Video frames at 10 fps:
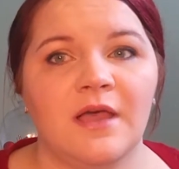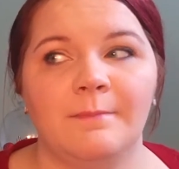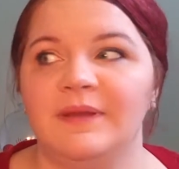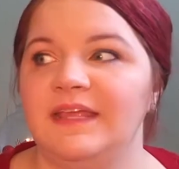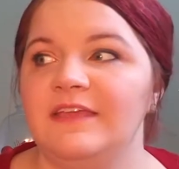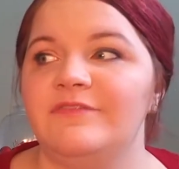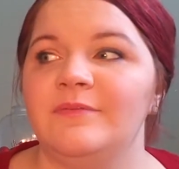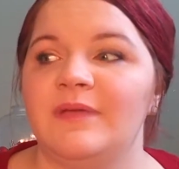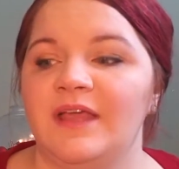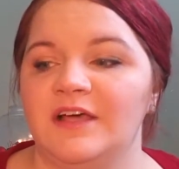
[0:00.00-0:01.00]
But
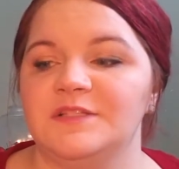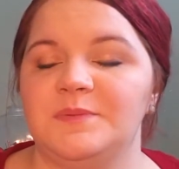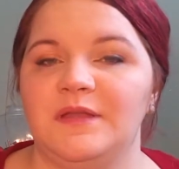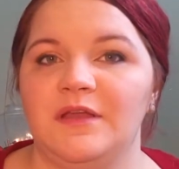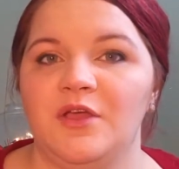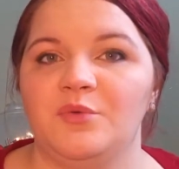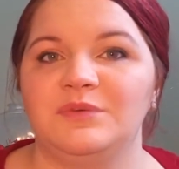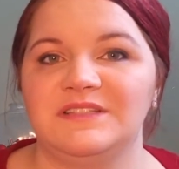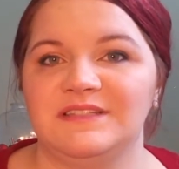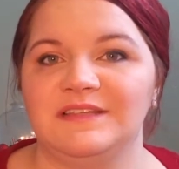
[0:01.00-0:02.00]
even my husband
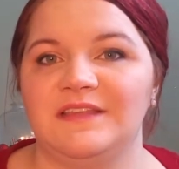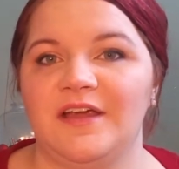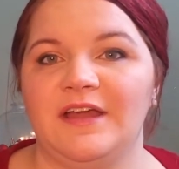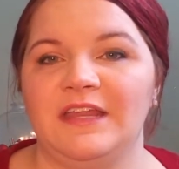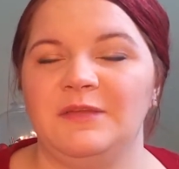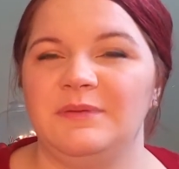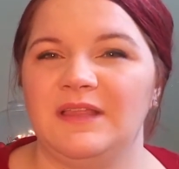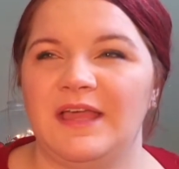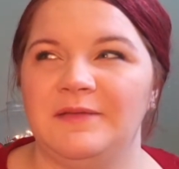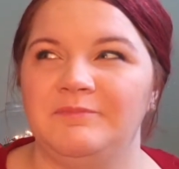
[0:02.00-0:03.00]
would sit there and he'd be
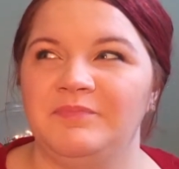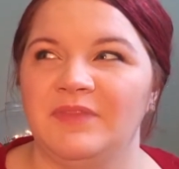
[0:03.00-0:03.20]
like,